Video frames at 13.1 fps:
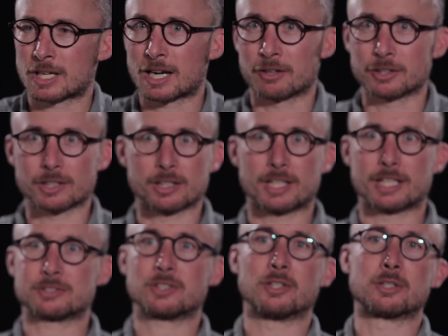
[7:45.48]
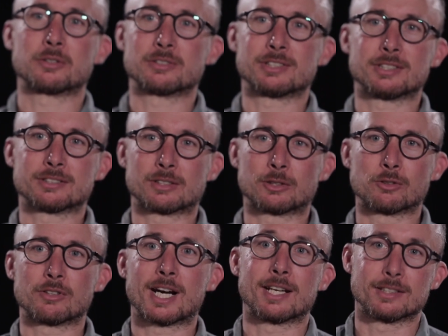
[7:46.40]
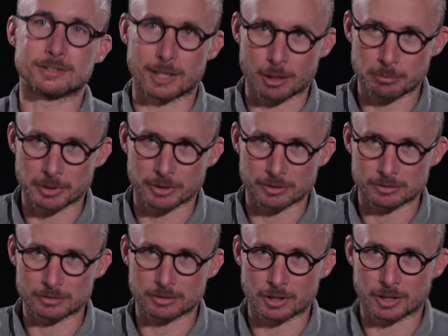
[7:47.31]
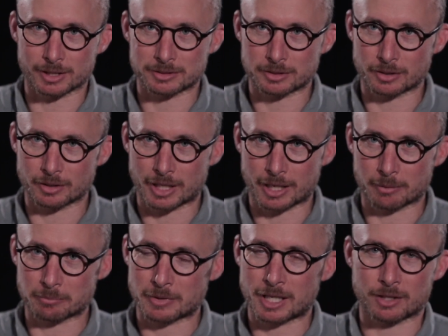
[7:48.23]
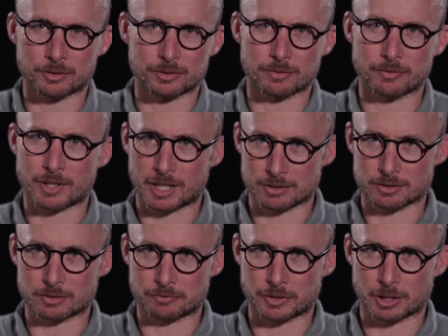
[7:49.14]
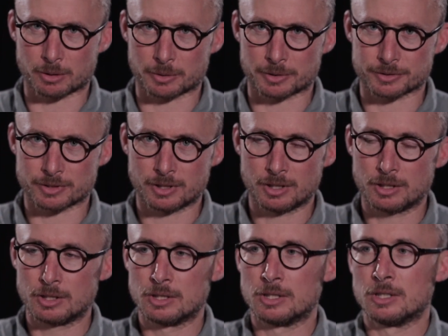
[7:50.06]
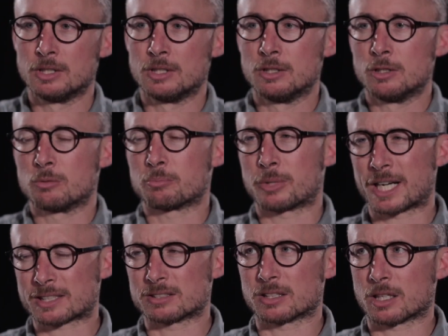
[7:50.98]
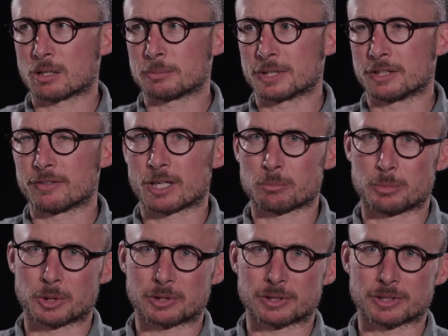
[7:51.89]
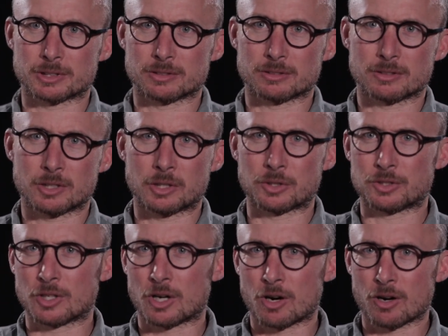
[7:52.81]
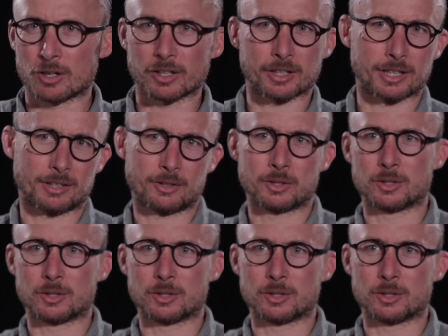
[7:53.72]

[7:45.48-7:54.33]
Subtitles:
Ariel Olesko is a great example on Instagram, hundreds of thousands of followers, practicing, I believe, out of Brooklyn. Her dog and